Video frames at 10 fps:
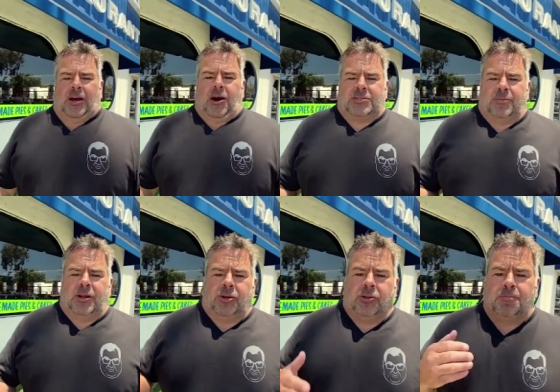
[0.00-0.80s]
goes. I'm
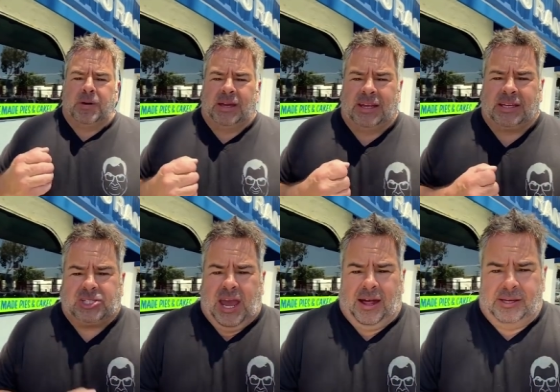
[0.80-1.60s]
going to do the Big Nick
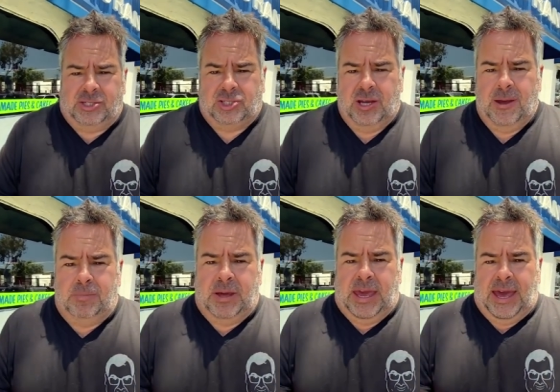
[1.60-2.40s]
Challenge.
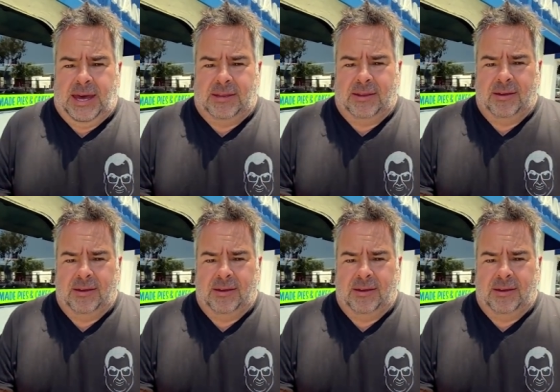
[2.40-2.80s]
Big Ed,